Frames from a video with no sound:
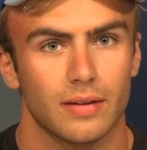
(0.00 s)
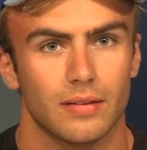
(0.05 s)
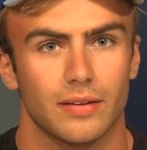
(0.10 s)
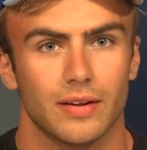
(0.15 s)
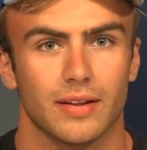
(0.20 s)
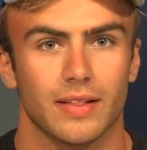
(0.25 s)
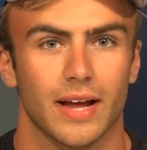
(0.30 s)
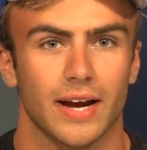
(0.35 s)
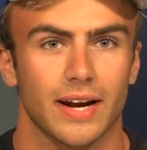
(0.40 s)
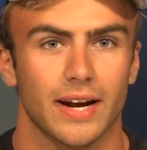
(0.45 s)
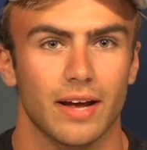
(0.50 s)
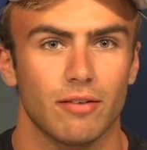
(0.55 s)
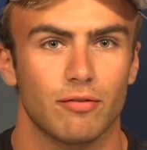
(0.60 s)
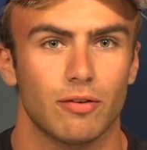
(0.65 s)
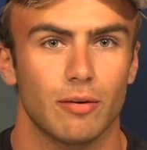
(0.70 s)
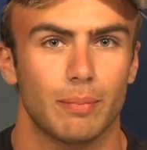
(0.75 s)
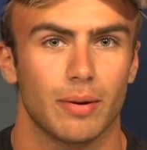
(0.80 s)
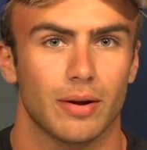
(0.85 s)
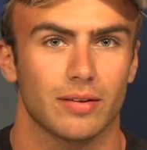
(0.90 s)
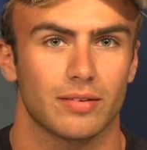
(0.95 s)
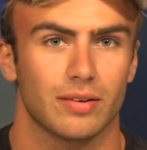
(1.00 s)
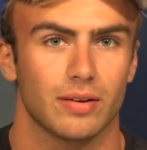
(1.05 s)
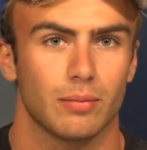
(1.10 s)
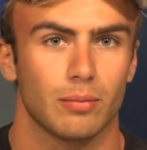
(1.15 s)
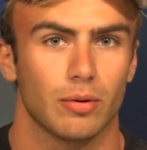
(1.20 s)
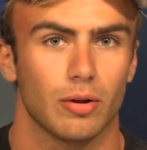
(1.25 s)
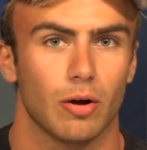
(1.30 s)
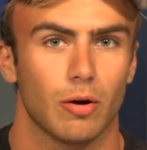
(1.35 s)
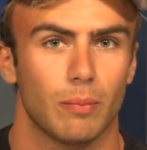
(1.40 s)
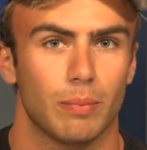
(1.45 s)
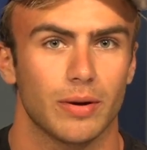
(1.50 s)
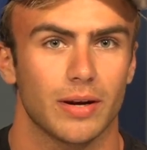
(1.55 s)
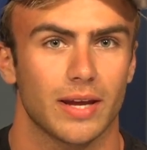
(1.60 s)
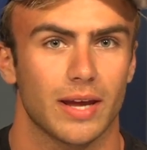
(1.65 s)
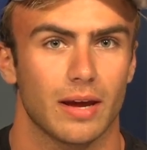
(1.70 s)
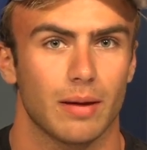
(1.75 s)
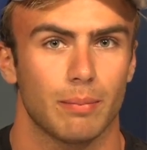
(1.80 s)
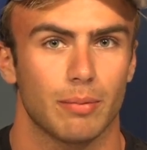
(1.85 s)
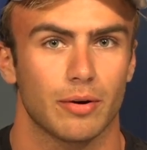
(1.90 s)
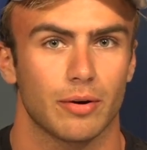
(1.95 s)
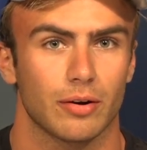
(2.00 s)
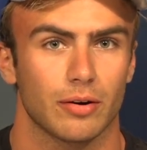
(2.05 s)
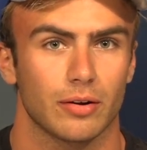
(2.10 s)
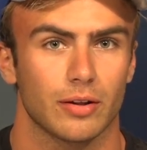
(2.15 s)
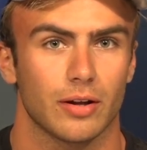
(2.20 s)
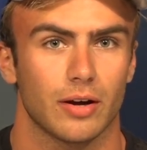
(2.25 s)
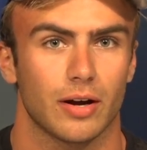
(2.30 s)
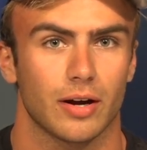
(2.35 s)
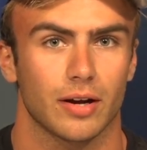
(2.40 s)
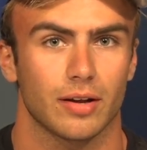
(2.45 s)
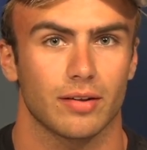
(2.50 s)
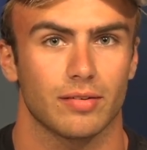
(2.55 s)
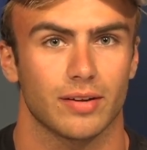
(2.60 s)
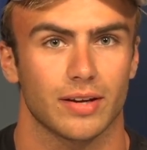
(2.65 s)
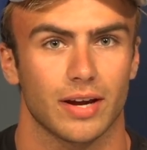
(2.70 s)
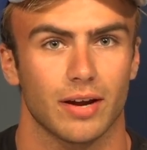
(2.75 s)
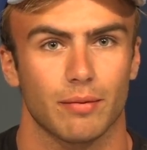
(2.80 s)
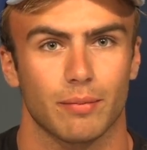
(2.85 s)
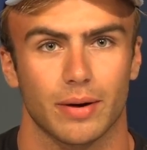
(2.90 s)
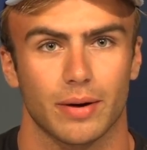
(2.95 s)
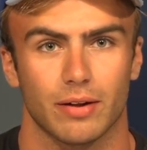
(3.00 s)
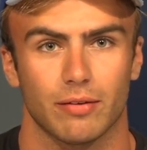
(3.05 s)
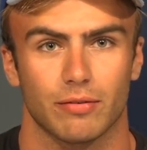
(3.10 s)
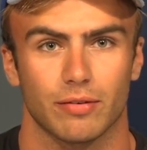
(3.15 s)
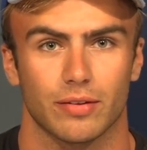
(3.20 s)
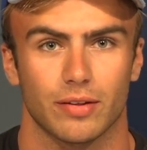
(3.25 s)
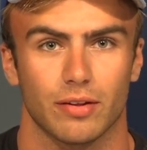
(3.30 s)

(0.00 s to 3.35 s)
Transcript: The Illini football team will open camp in early August to get ready for